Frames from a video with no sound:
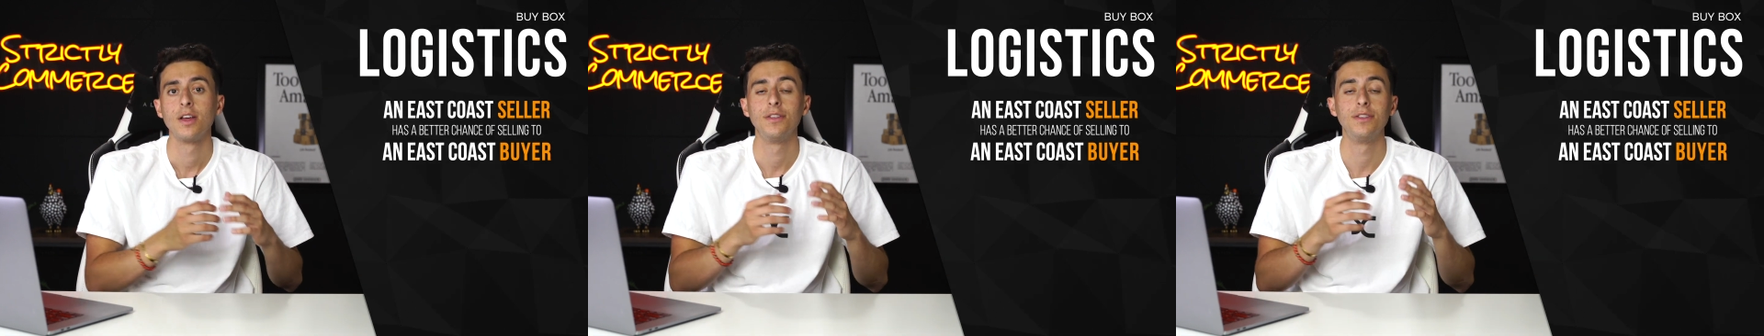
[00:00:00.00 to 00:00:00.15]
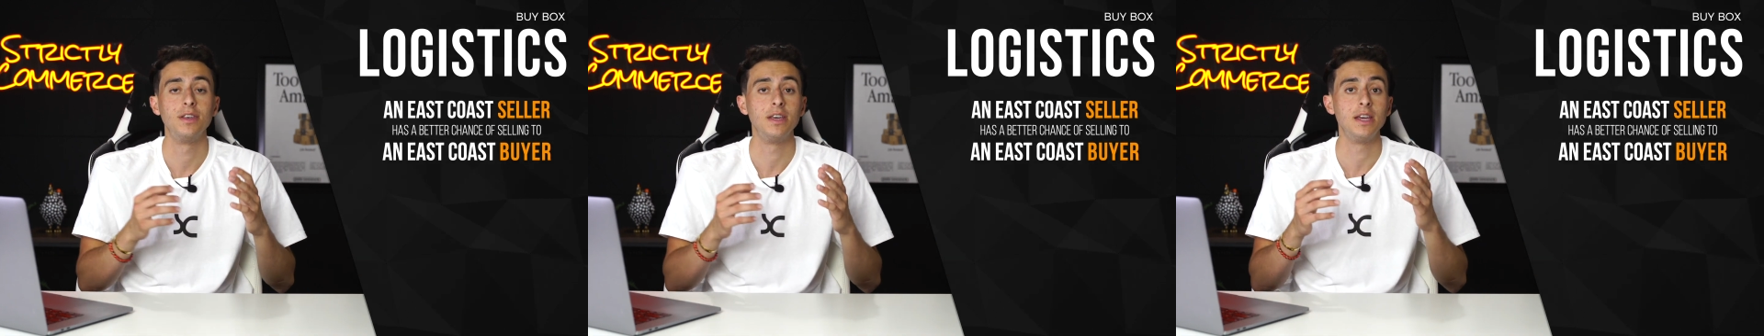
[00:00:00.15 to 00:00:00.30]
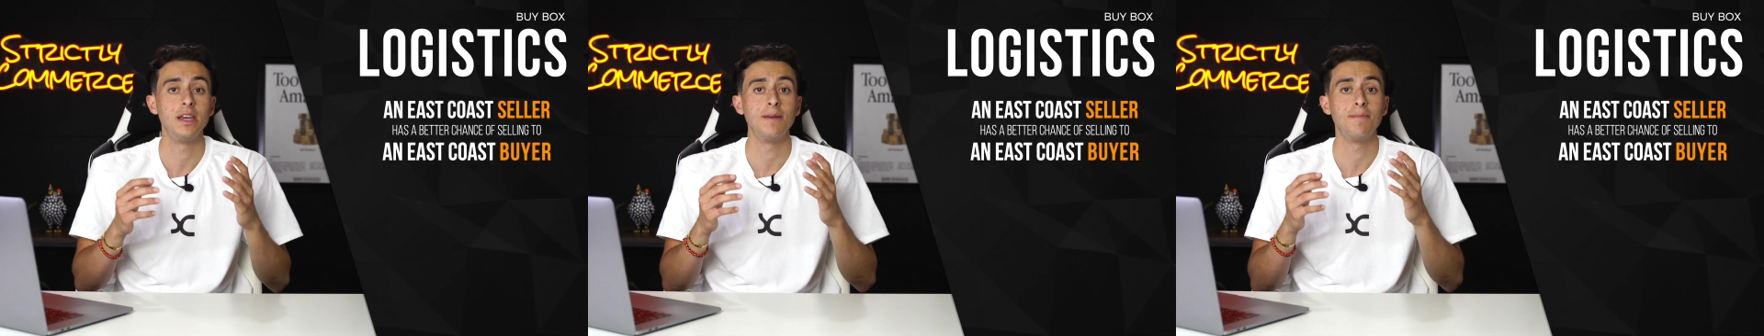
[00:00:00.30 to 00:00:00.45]

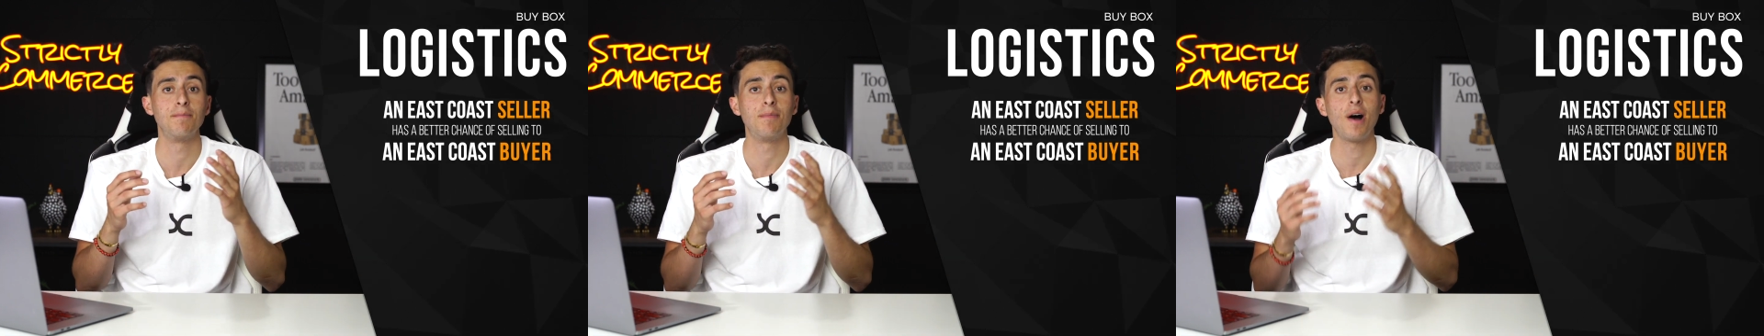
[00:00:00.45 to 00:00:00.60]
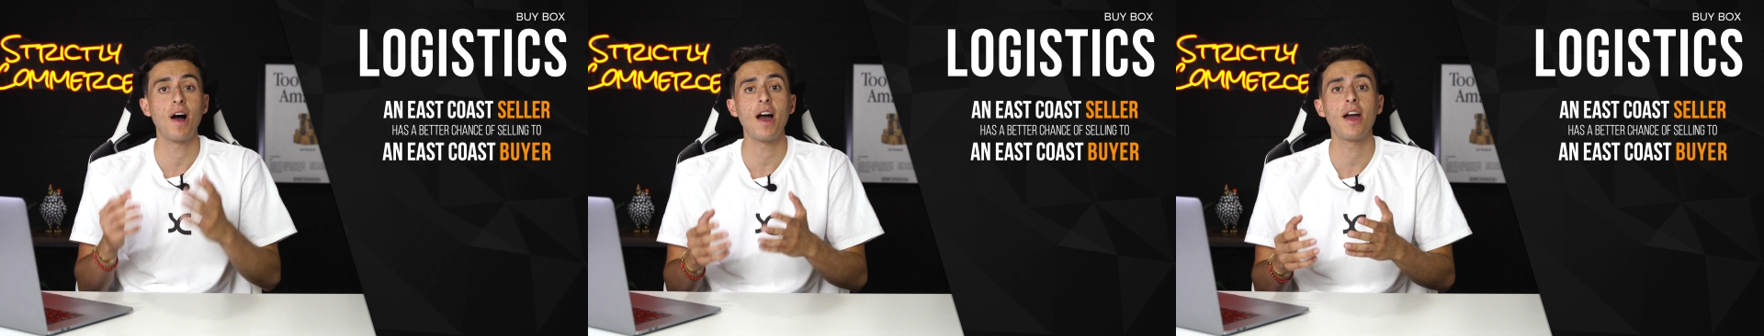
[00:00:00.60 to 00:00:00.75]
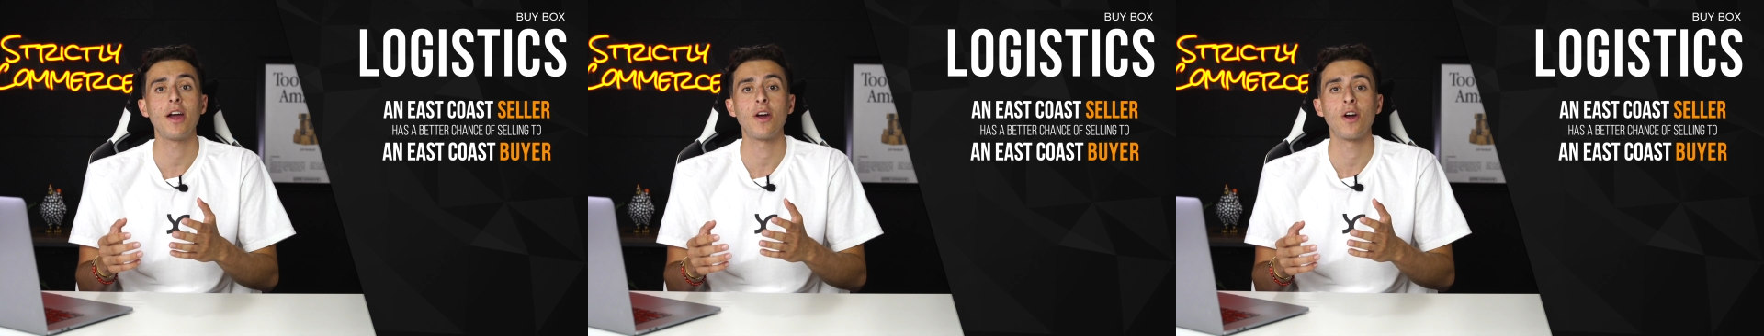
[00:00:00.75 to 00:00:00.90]
the
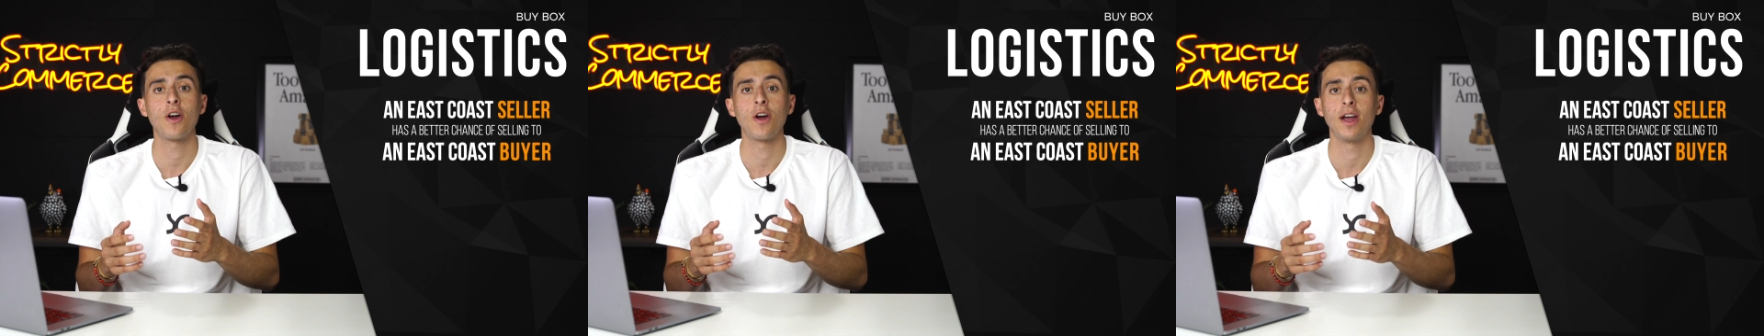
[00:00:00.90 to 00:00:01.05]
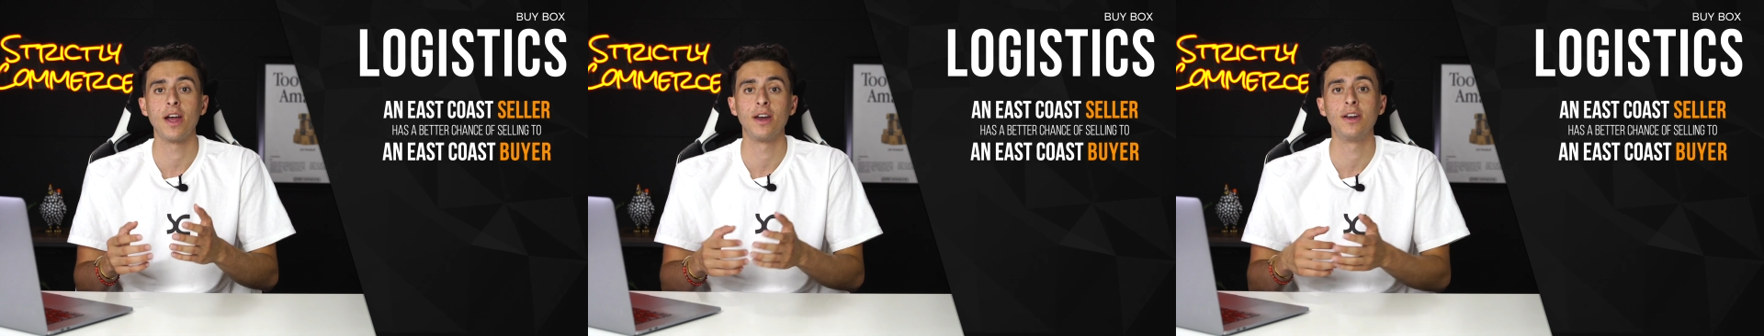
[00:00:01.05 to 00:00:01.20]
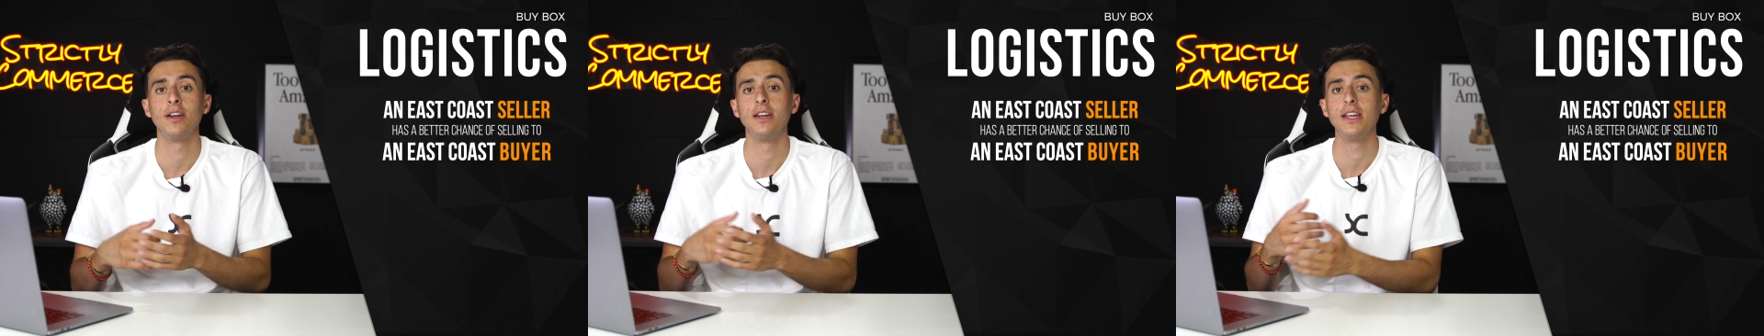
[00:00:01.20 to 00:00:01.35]
buyer
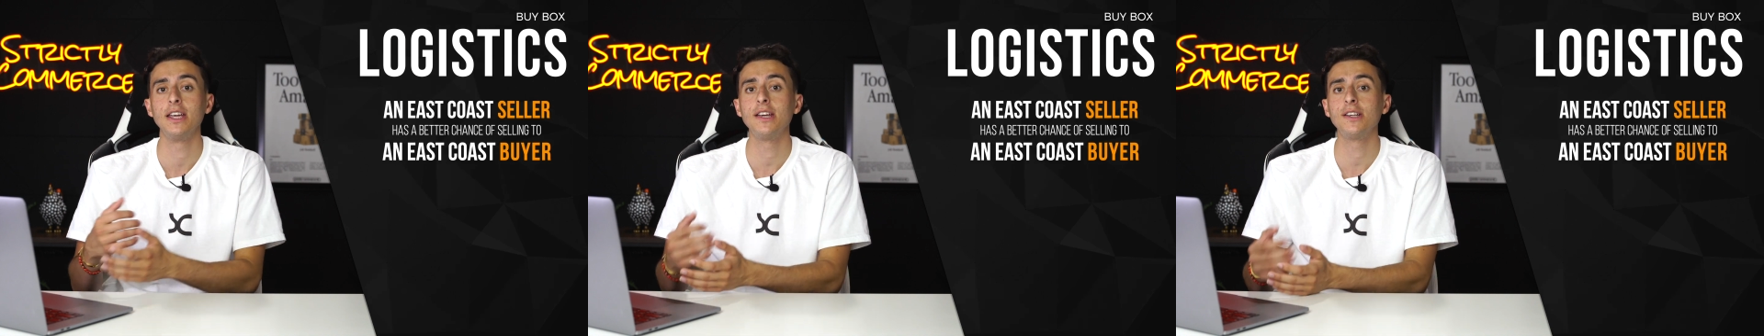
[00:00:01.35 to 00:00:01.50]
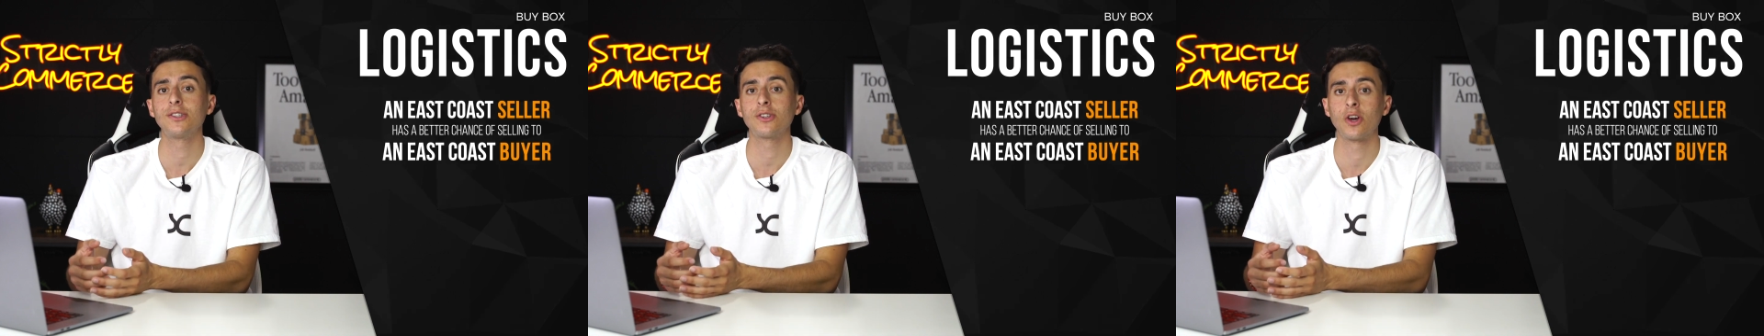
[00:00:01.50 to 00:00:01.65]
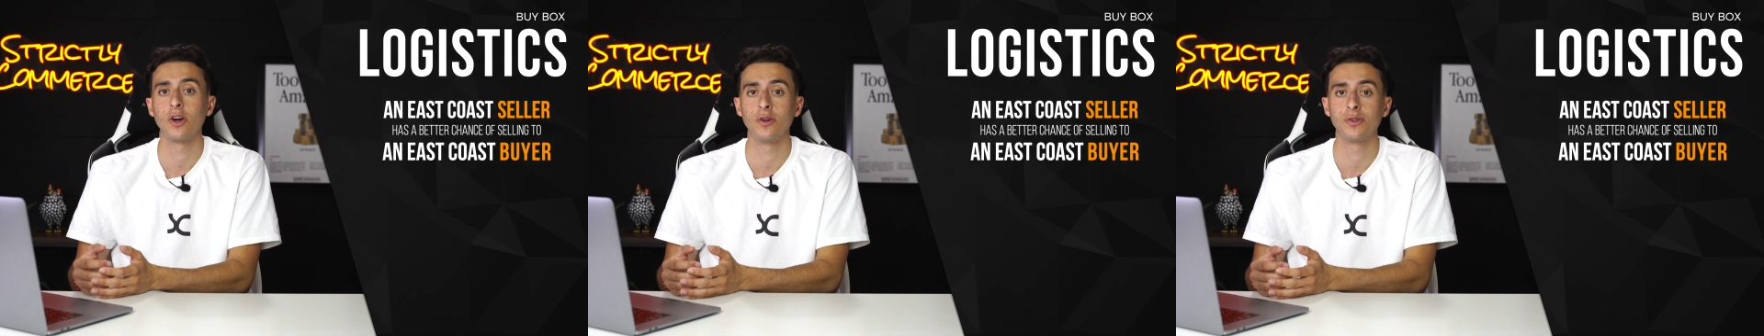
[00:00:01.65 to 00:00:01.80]
in an
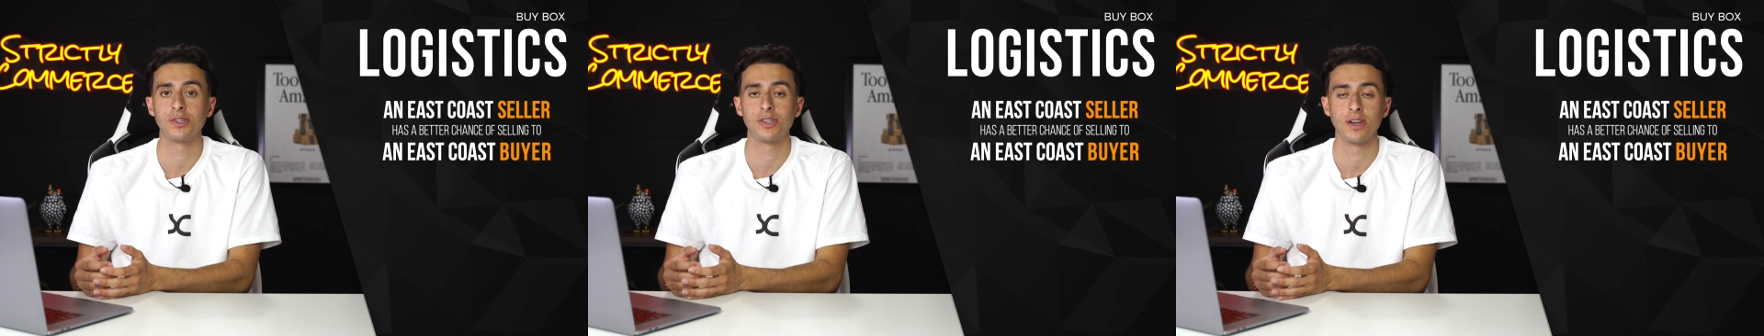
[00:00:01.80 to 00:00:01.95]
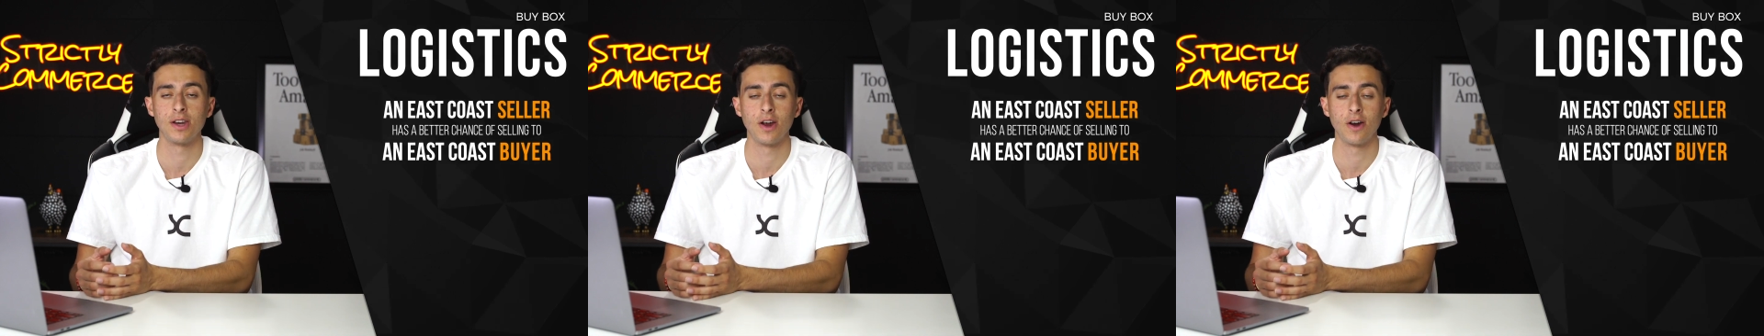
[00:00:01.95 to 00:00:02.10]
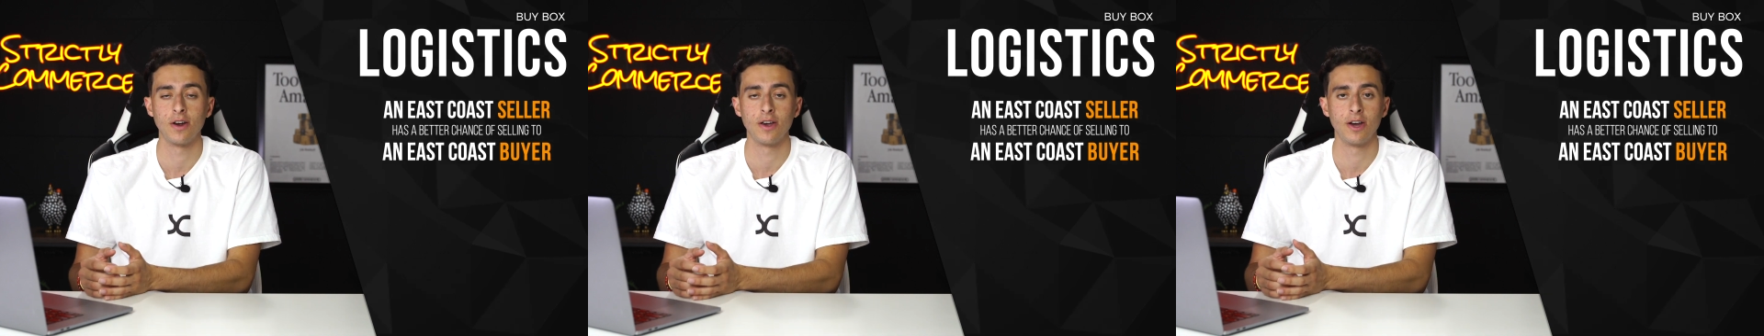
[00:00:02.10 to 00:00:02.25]
East Coast
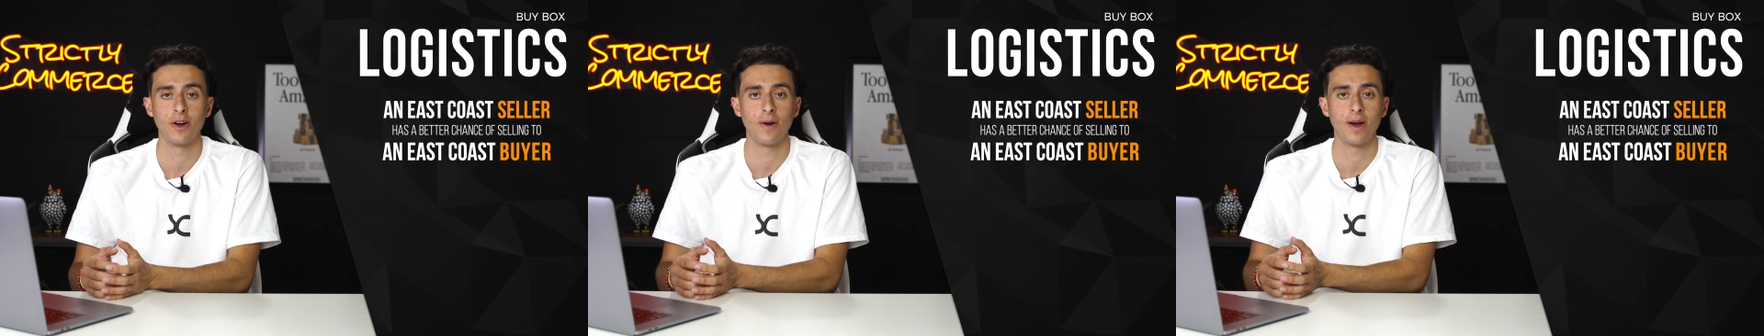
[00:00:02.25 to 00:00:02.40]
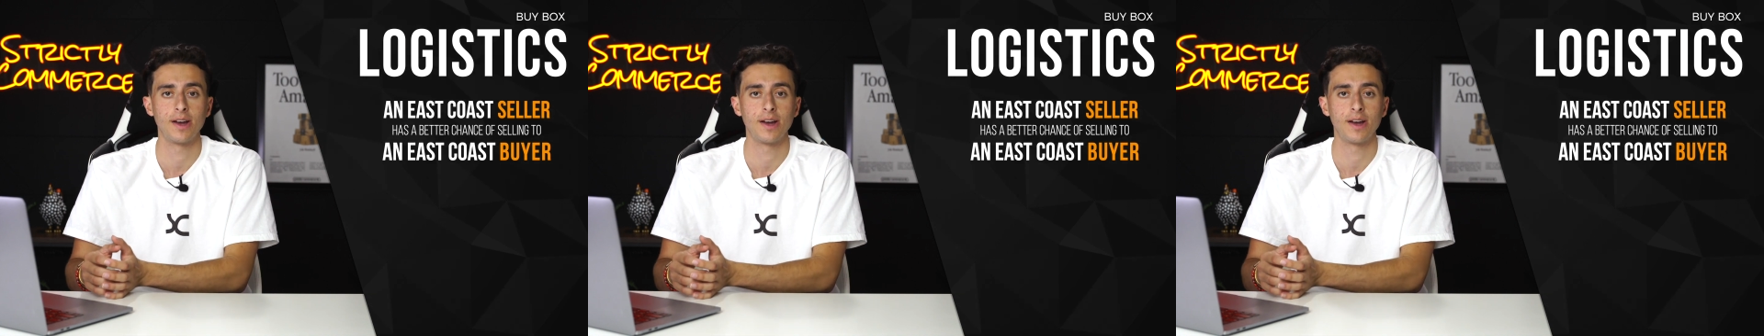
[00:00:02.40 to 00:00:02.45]
scenario